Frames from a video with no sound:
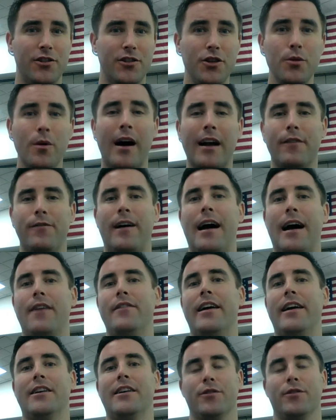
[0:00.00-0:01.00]
2 out of
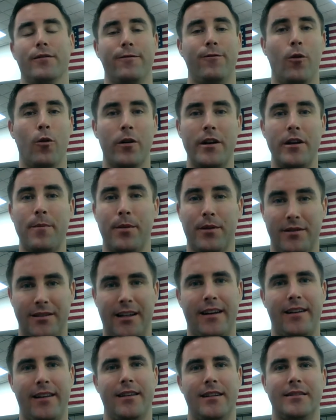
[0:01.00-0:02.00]
5 days or
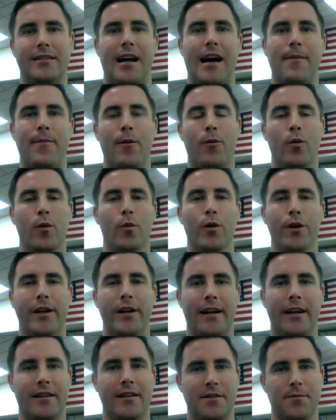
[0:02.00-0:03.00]
40% of the time that we're
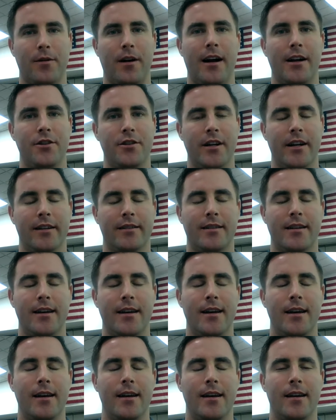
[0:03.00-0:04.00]
working on this project,
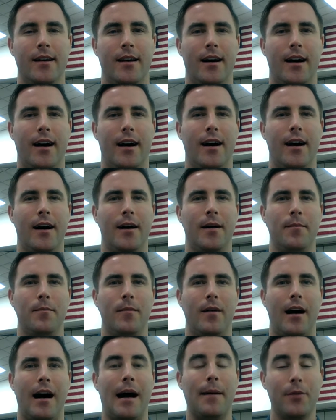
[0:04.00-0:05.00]

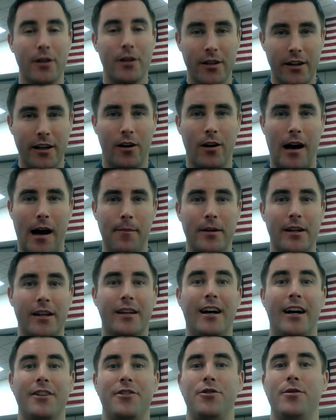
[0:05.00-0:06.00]
I'm going to
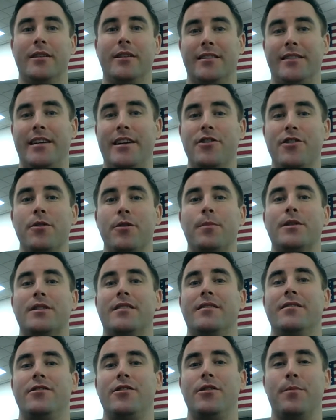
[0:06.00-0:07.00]
cut you as a teacher
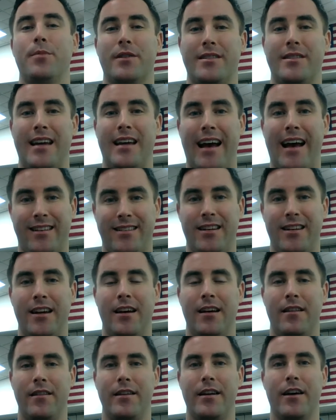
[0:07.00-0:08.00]
to protect
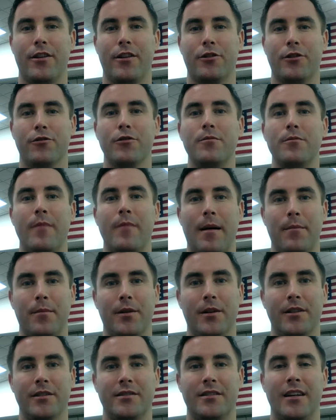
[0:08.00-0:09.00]
the other group
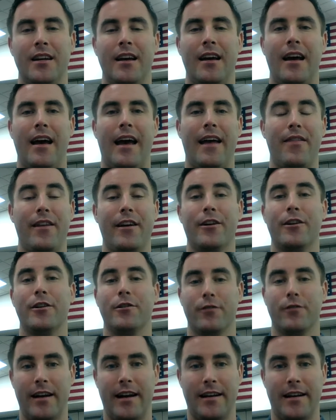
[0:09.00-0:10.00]
members and their
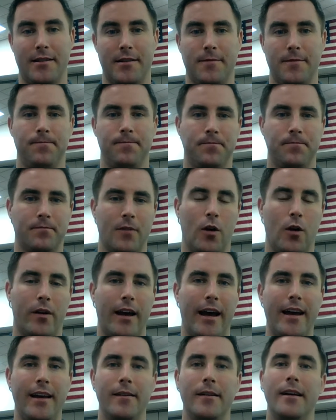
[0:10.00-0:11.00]
grades.
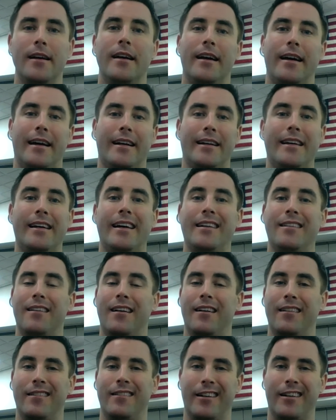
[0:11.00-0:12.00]
Okay? And
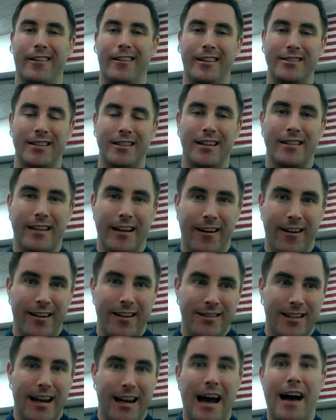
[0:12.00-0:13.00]
again, there is
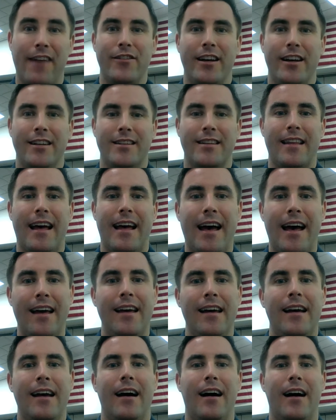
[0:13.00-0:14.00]
a caveat to that.
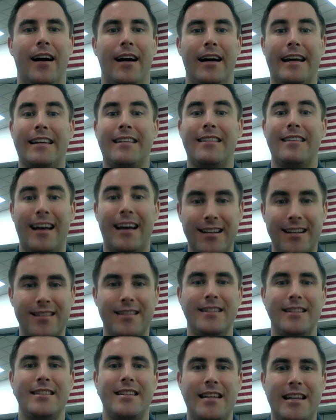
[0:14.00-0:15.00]
Unless
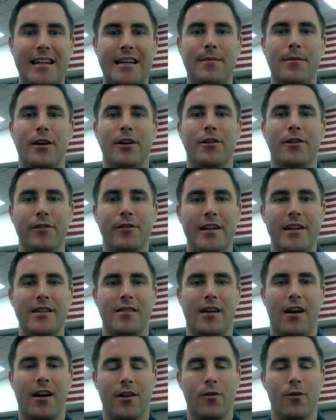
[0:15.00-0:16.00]
the team
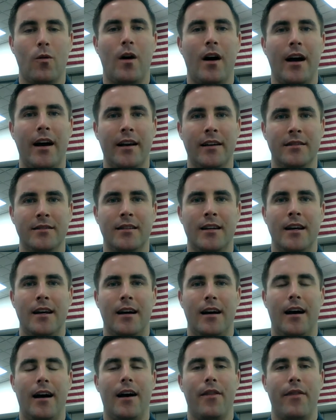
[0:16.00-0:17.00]
agrees otherwise,
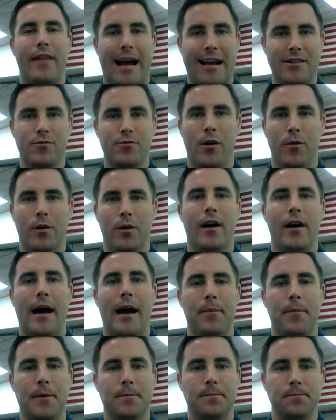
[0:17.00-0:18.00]
that's what will
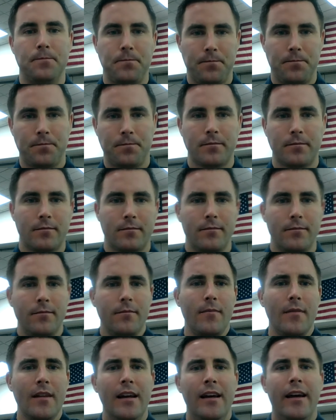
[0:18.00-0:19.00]
happen.
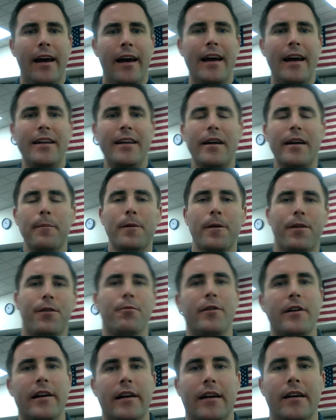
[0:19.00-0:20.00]
And number
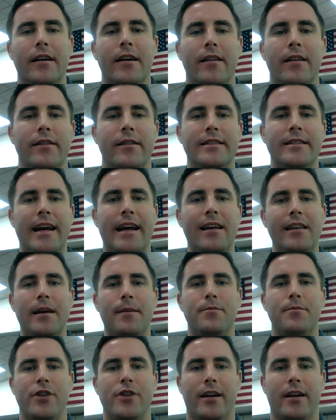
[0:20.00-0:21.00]
three, the daily
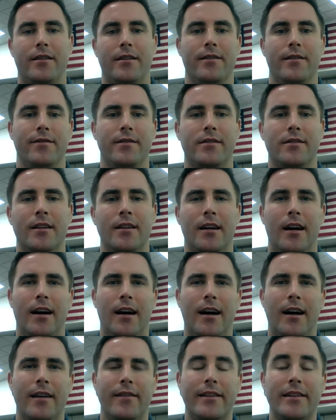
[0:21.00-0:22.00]
objectives.
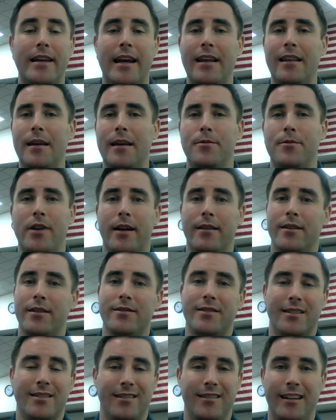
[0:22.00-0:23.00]
The daily
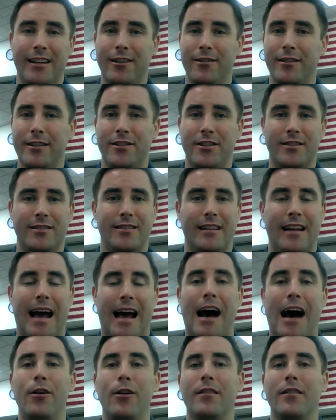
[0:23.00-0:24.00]
objectives is literally just an
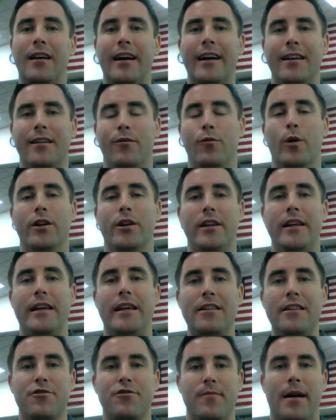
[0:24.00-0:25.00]
outline of what
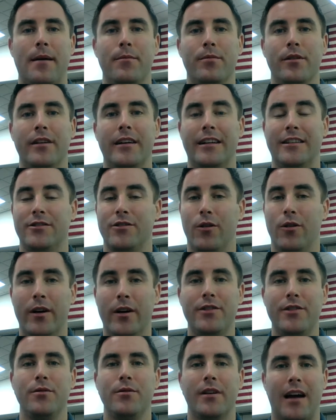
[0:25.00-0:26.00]
each member is
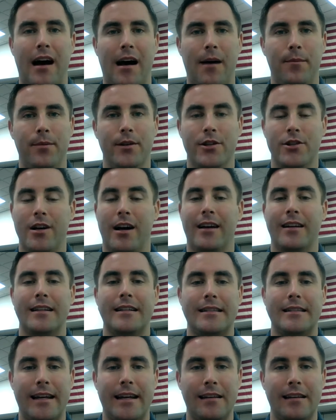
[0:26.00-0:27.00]
going to accomplish on
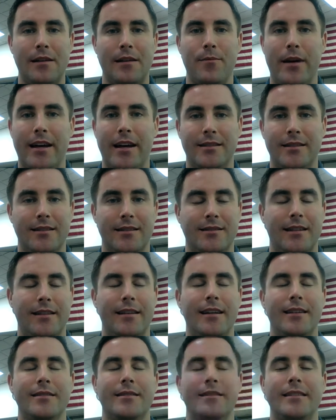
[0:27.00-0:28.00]
a daily basis.
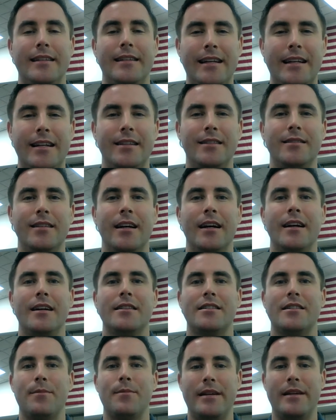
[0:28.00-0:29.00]
And this needs
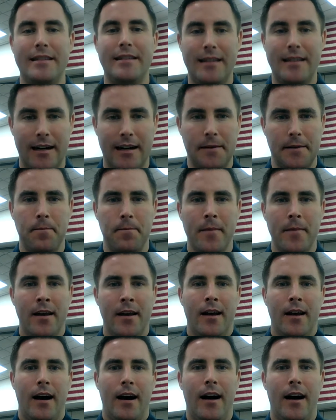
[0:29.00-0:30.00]
to be done.
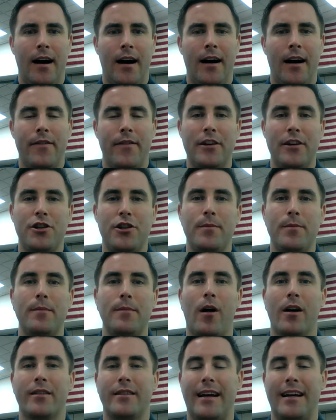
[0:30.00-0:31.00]
They should be
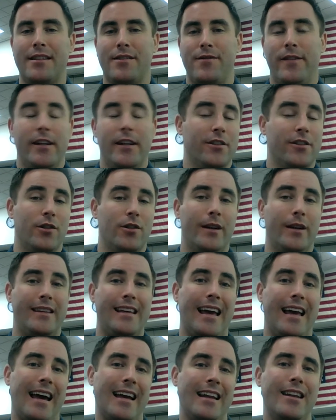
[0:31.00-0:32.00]
marked as finished. So at
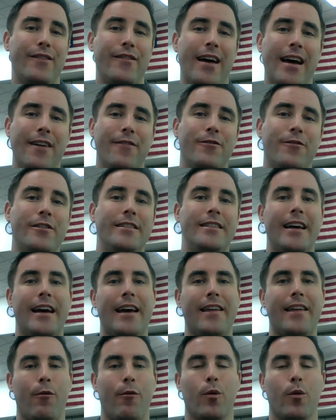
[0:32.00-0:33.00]
the end of every
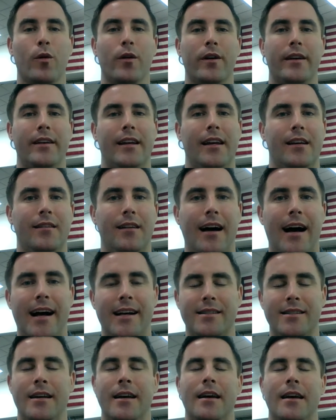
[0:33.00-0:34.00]
day that we're working in
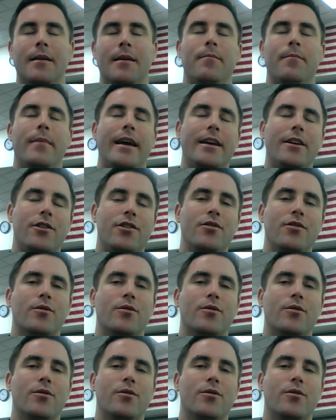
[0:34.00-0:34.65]
class, make